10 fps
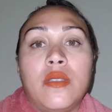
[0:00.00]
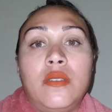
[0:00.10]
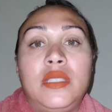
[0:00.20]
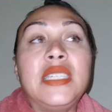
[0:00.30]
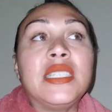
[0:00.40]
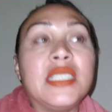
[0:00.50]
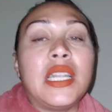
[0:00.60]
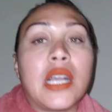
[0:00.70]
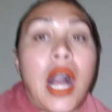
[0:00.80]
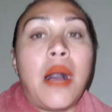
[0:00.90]
This is an
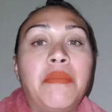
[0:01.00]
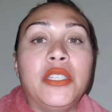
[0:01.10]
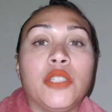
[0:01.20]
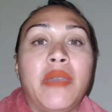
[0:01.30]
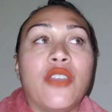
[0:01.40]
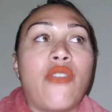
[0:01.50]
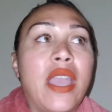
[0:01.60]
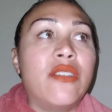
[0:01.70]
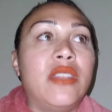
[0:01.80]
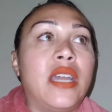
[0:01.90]
accomplishment
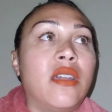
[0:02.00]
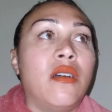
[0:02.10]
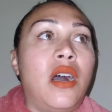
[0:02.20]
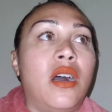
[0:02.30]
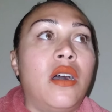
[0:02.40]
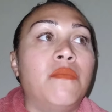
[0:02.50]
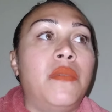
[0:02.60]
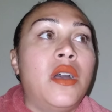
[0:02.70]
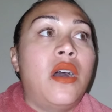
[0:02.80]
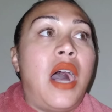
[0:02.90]
greater than a
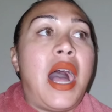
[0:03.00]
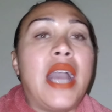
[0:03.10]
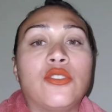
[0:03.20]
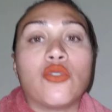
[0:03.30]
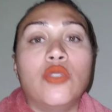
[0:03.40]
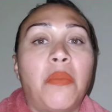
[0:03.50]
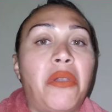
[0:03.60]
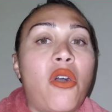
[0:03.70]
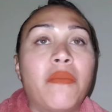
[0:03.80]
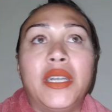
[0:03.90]
high school
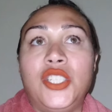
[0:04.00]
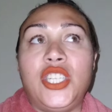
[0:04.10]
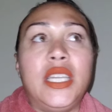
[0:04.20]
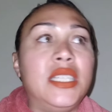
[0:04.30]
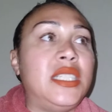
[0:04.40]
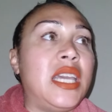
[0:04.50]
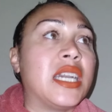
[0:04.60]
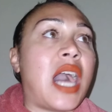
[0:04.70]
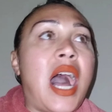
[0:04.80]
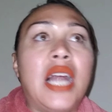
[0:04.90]
diploma, GED,
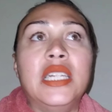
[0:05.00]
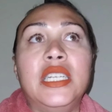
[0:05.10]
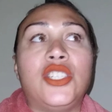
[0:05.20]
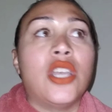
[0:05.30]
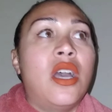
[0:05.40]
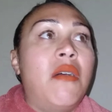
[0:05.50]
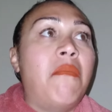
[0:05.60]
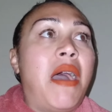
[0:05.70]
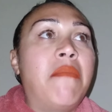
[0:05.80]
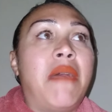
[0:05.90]
college,
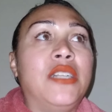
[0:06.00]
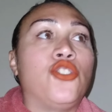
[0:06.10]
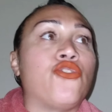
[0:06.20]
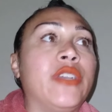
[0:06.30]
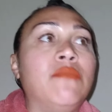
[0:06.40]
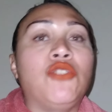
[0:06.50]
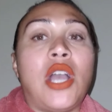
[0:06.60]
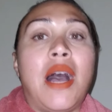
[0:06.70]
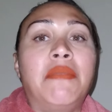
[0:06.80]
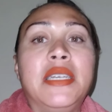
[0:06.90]
my dream
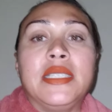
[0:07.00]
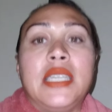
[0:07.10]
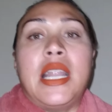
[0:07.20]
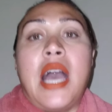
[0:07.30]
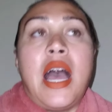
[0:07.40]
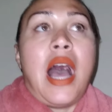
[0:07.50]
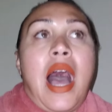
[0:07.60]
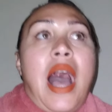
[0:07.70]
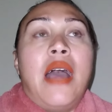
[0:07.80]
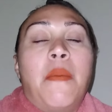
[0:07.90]
job. Listen,
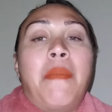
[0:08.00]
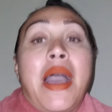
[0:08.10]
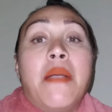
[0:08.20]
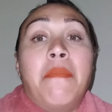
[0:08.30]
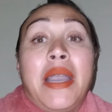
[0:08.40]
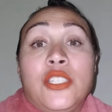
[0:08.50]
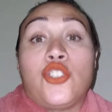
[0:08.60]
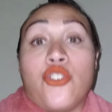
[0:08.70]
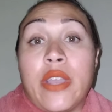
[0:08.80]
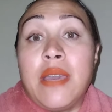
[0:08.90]
my
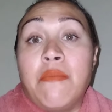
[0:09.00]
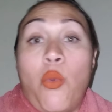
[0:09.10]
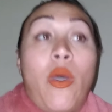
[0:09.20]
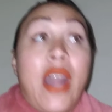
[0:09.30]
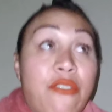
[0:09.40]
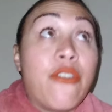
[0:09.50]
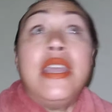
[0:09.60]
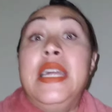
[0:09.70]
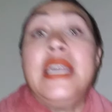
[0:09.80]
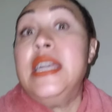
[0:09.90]
dream, whatever
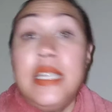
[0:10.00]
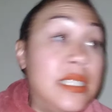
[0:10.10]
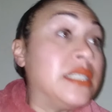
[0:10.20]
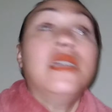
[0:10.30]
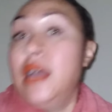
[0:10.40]
it is,